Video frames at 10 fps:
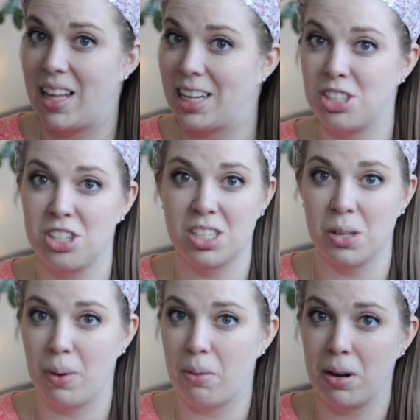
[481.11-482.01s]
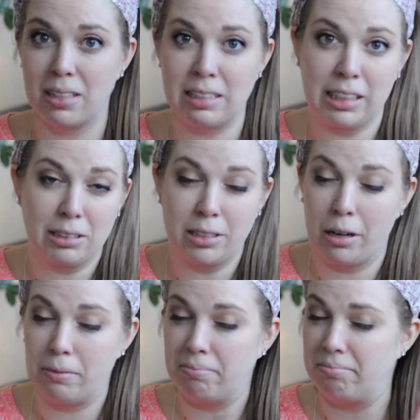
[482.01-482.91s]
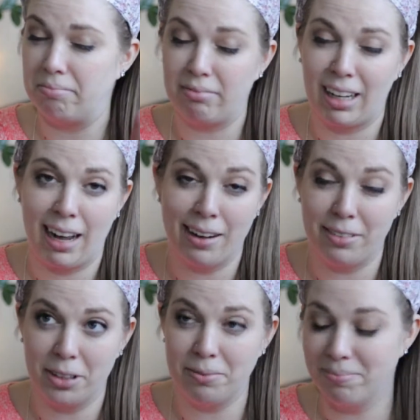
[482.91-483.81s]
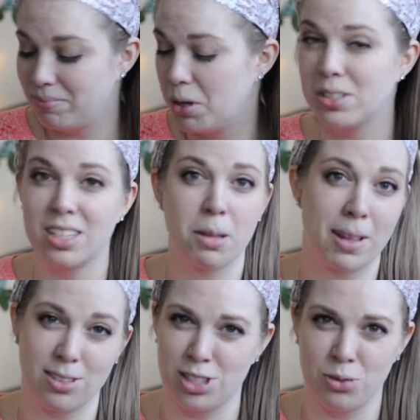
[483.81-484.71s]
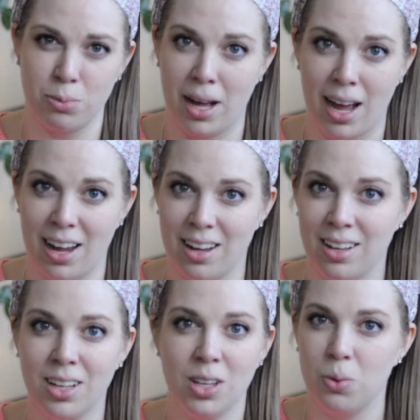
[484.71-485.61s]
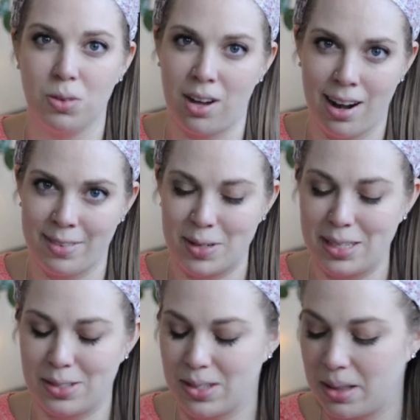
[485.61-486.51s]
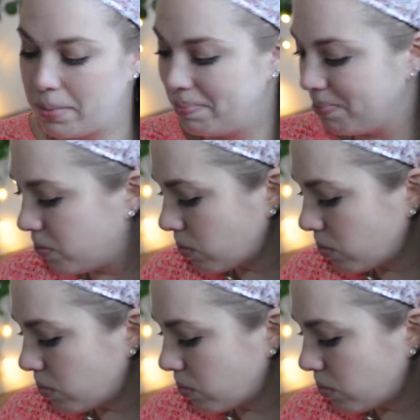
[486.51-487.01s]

That's just the way it works here, so I don't know. Most of the pencils you will buy will not have erasers on them.